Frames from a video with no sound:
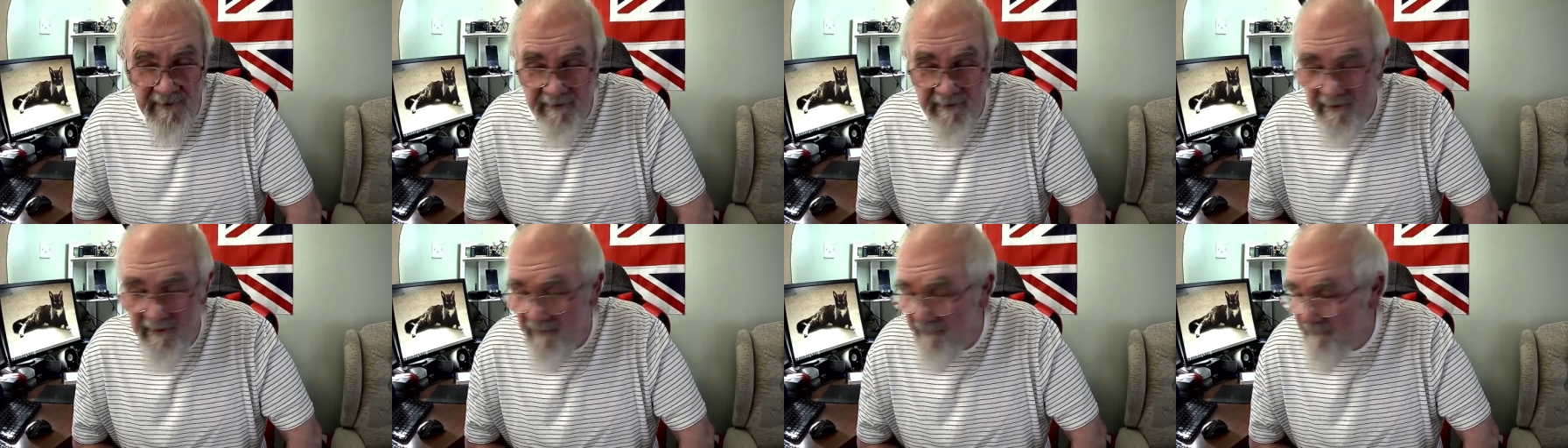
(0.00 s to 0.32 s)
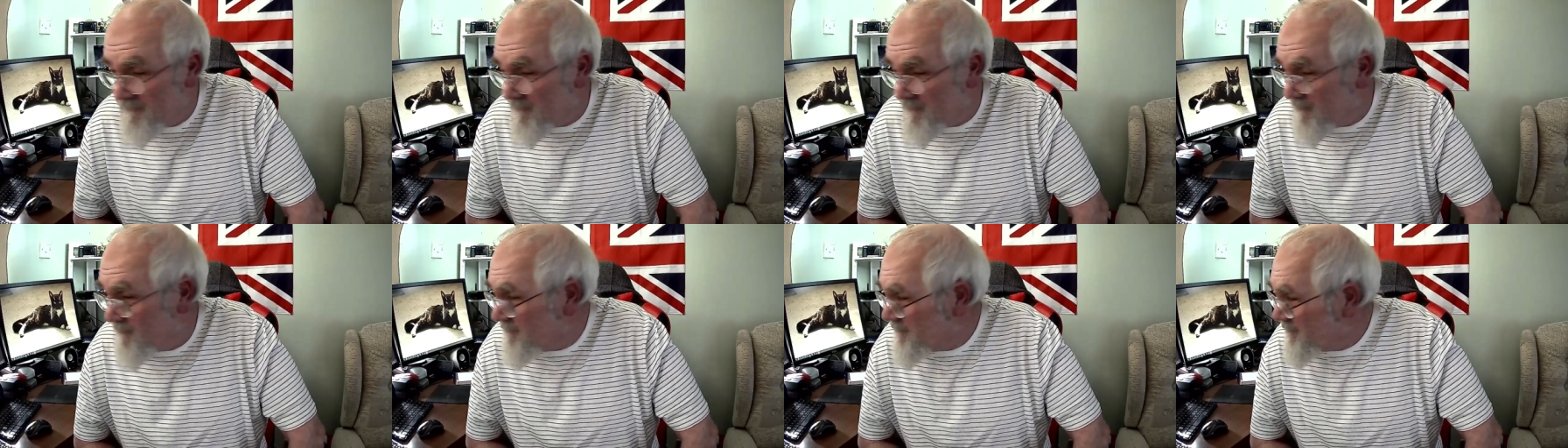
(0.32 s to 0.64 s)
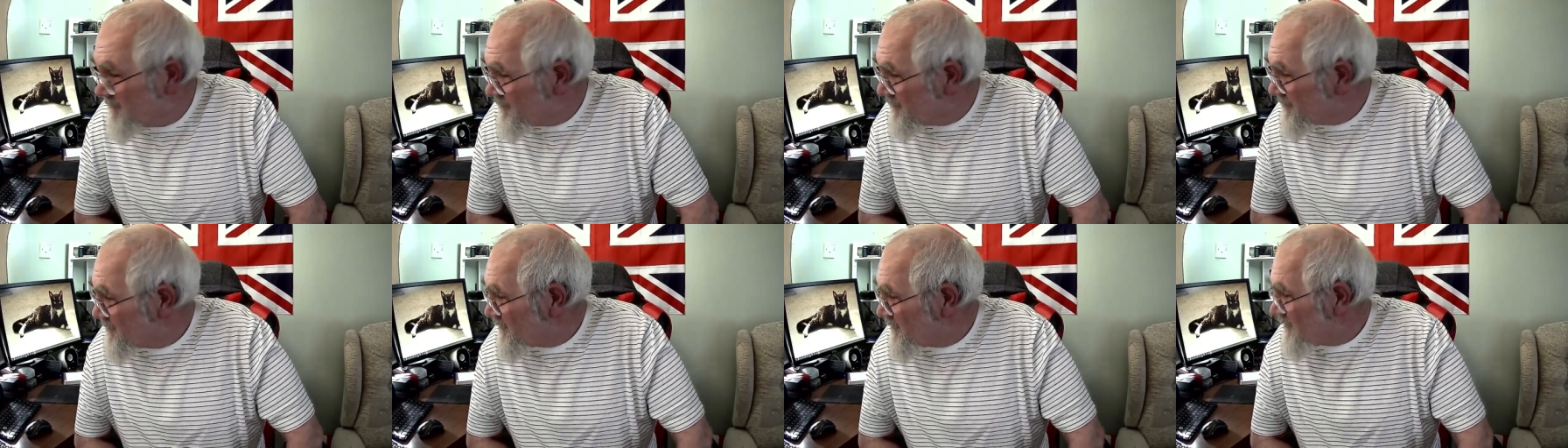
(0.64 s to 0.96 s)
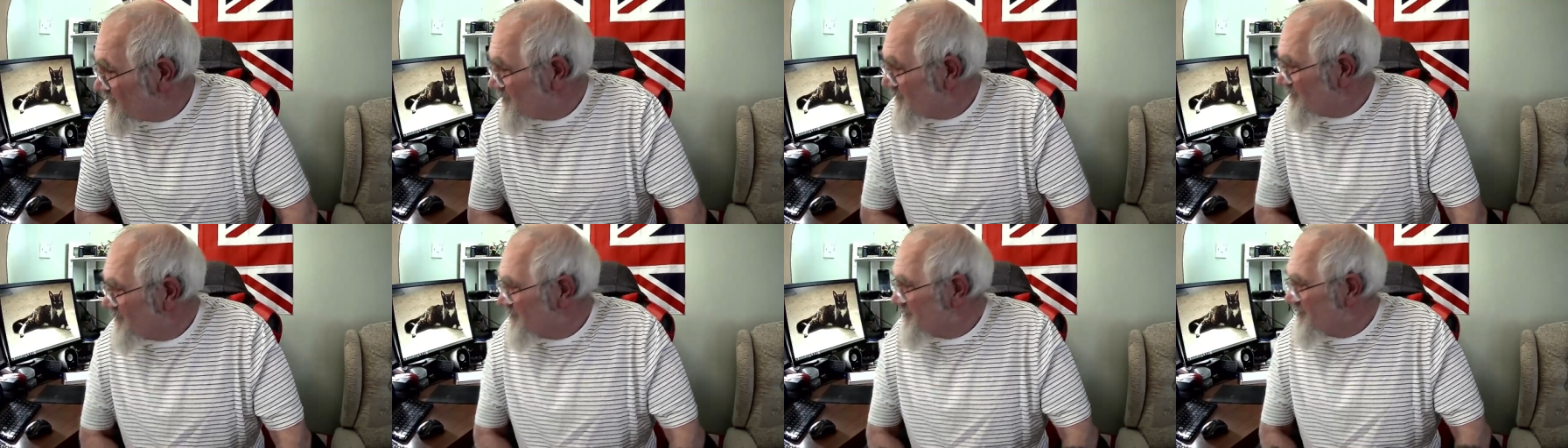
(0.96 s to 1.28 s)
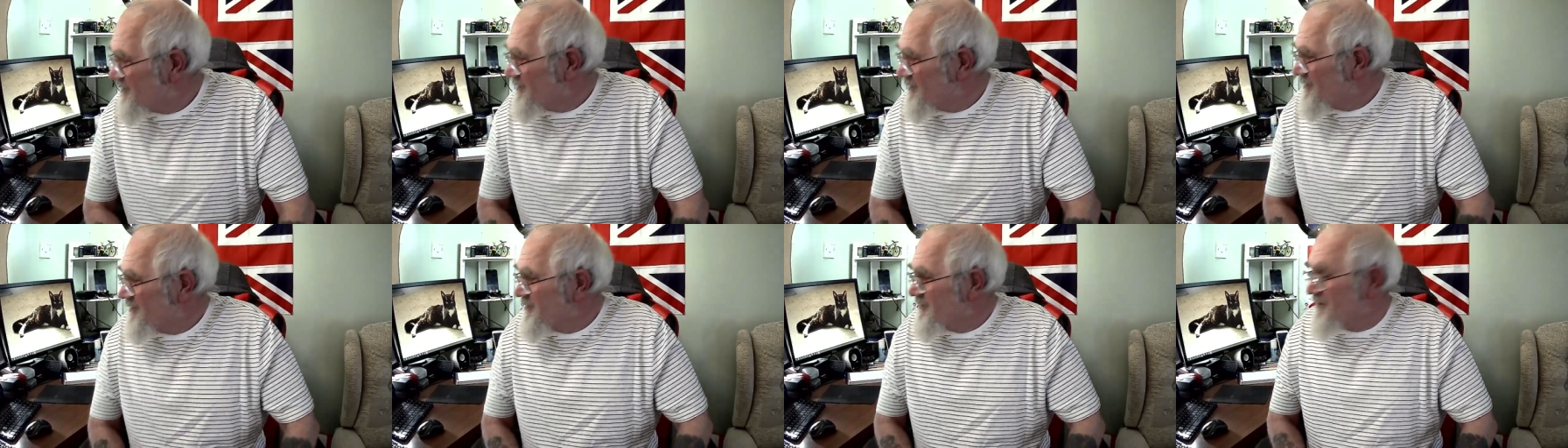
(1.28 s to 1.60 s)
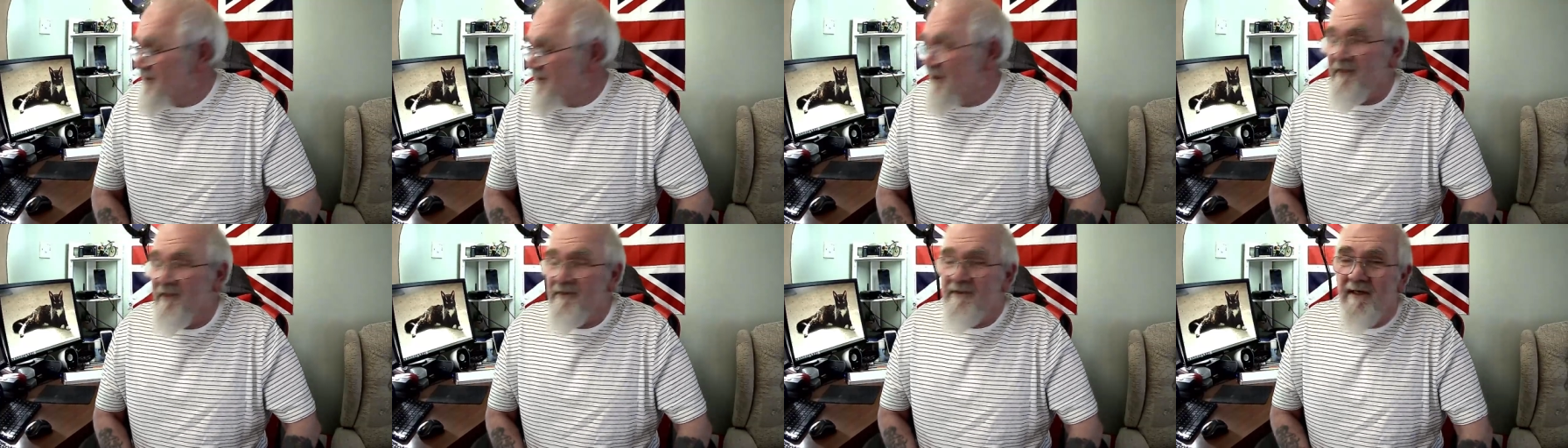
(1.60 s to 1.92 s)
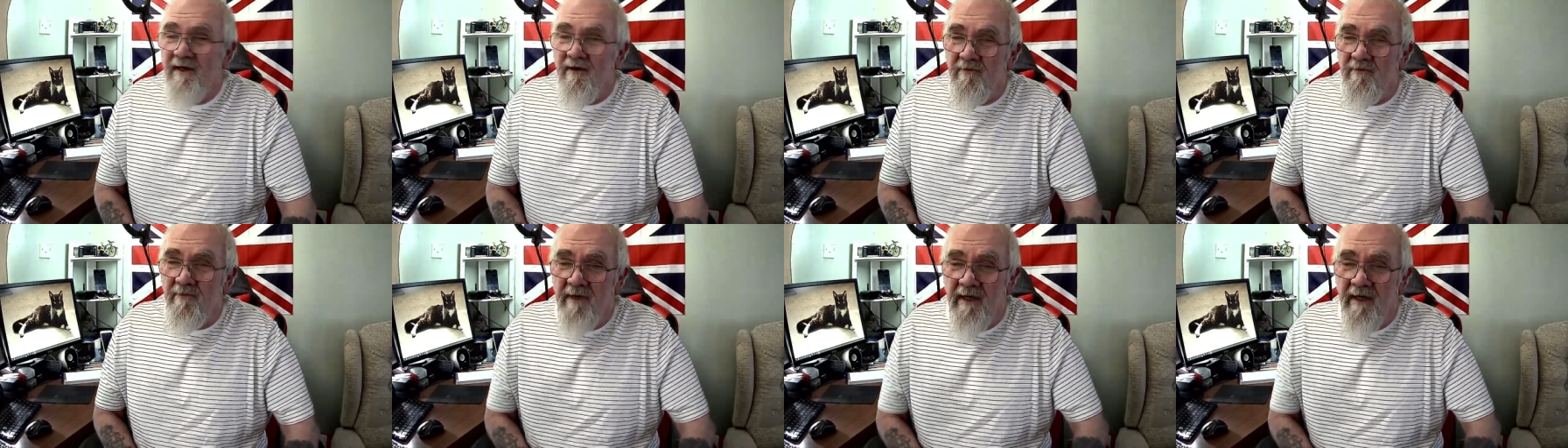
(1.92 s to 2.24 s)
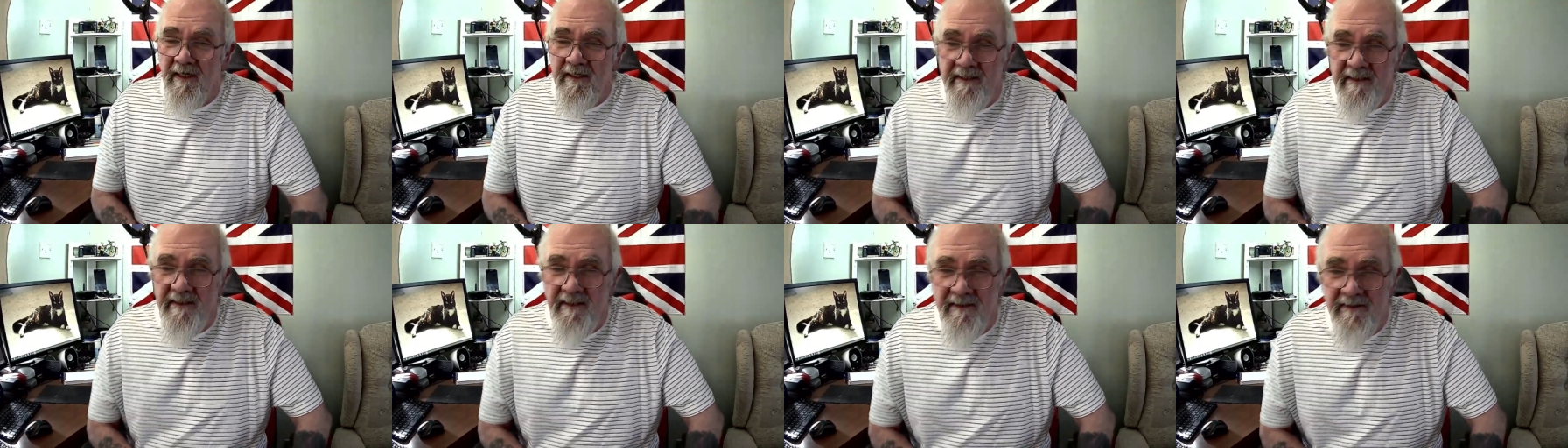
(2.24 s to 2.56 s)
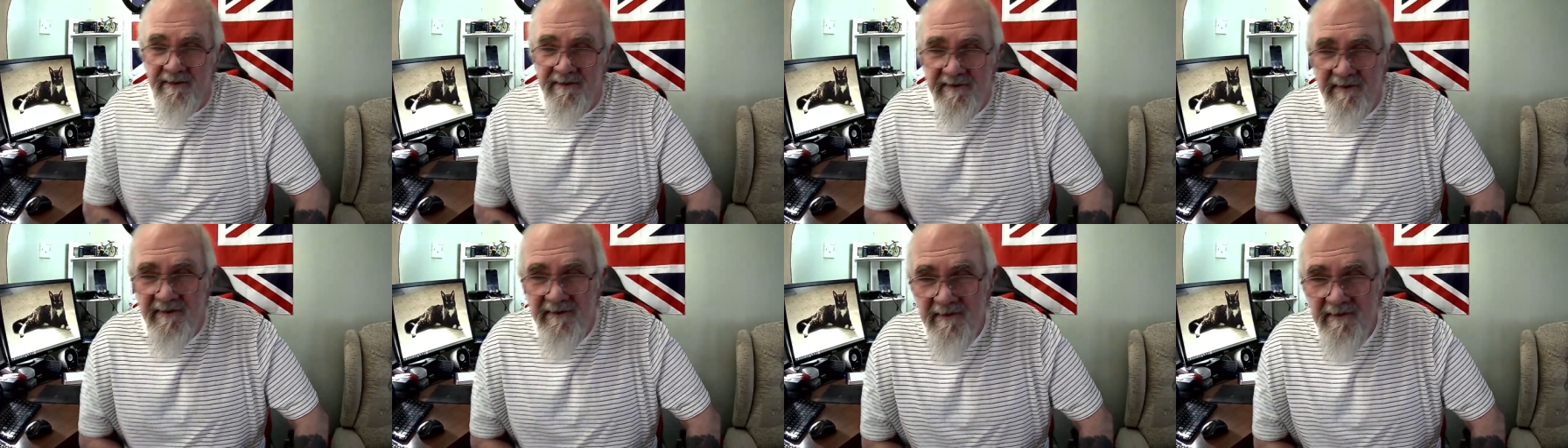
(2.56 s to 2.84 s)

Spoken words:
enough of him. That's how bad it is.